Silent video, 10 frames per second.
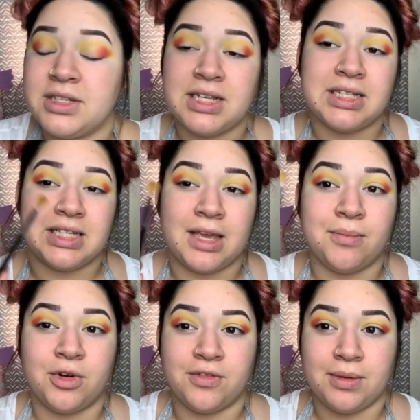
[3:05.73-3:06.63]
that same
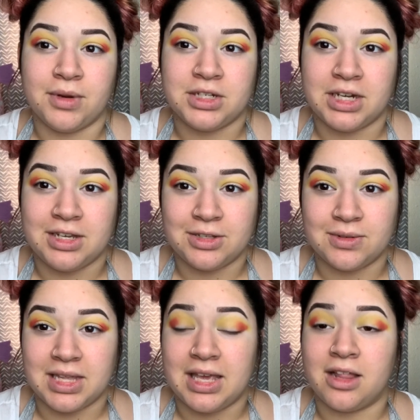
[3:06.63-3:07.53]
Morphe brush I used
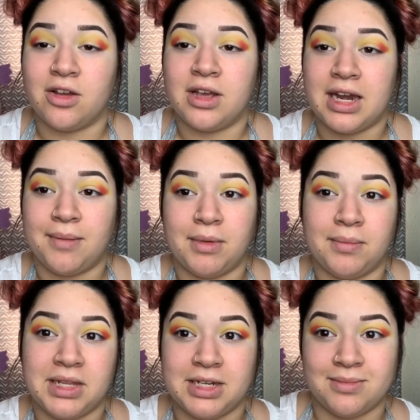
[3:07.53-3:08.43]
with the yellow, and I'm going to
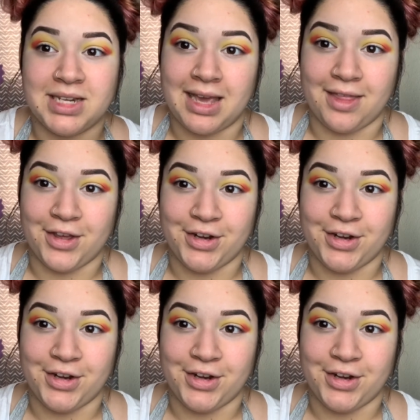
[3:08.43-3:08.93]
blend them together.